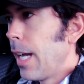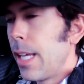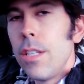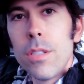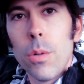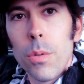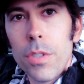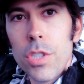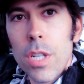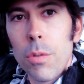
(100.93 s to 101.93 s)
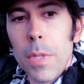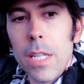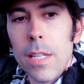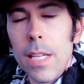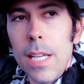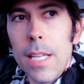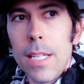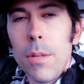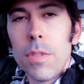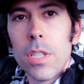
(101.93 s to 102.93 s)
He's an older gentleman, and
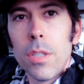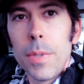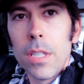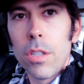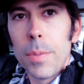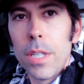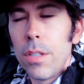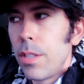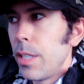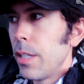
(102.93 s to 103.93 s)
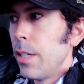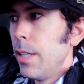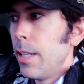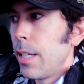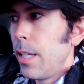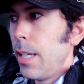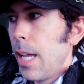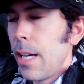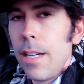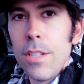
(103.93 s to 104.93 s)
he was telling me a little bit earlier he
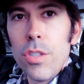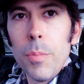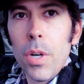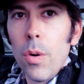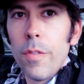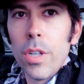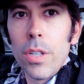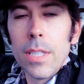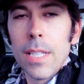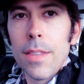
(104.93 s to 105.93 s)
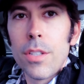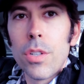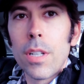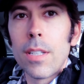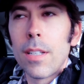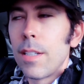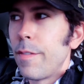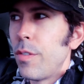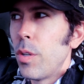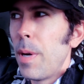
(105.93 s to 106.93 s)
had an issue, but overall he's had the truck
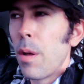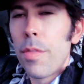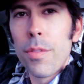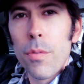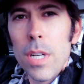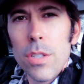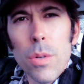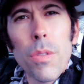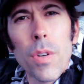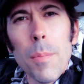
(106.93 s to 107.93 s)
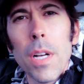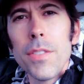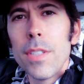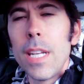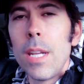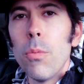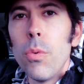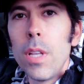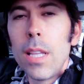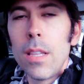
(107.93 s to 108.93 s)
for about 3 months, and he
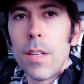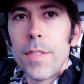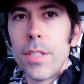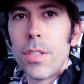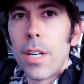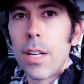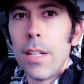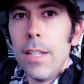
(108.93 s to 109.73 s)
really loves the truck.